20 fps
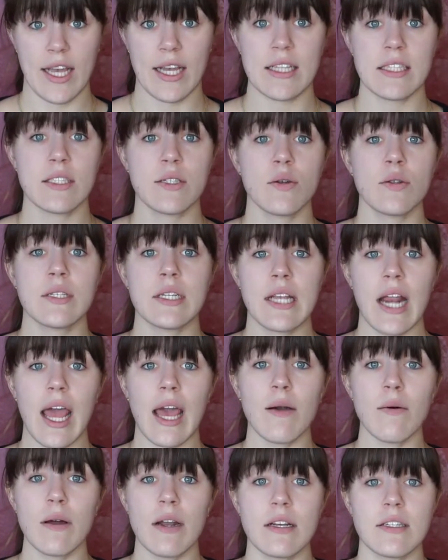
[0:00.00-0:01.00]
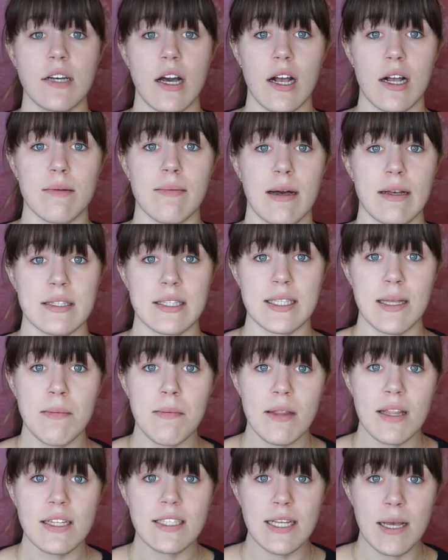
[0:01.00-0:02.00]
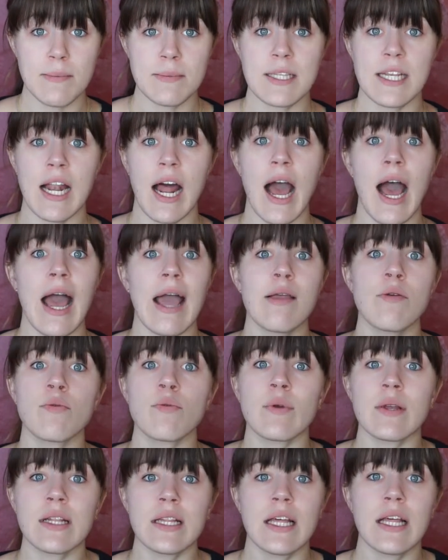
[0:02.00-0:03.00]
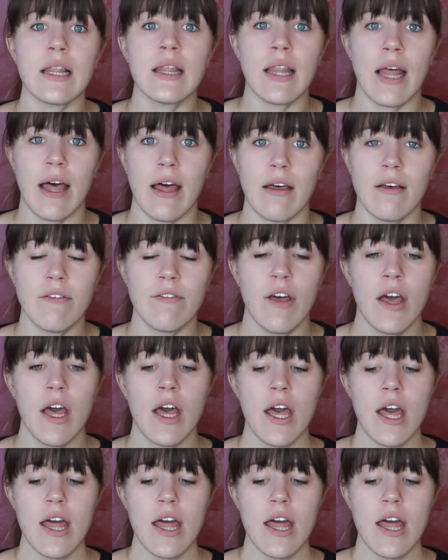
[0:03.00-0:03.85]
And so today I want to talk about some of the tips that I really love